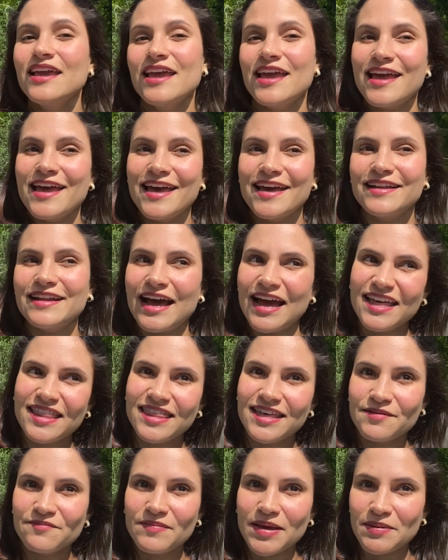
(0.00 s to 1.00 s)
and I
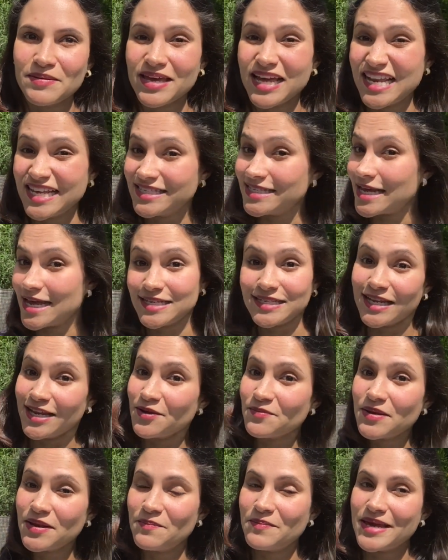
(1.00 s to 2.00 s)
think baby Alicia is a little
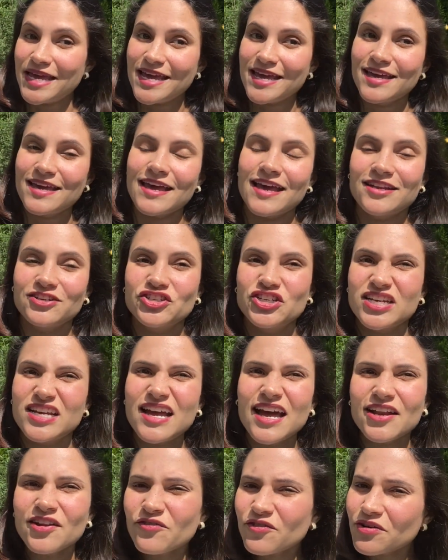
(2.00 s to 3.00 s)
bit big and she
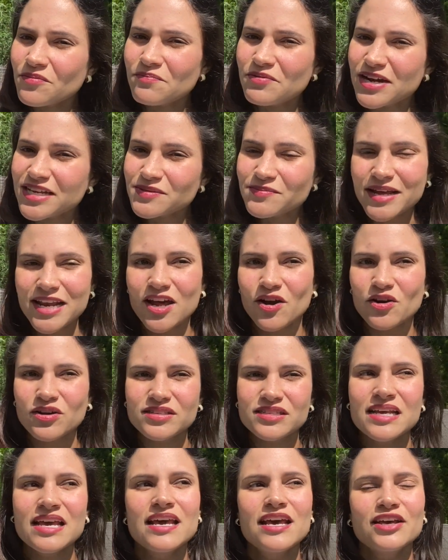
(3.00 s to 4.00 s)
kind of compressed my lungs.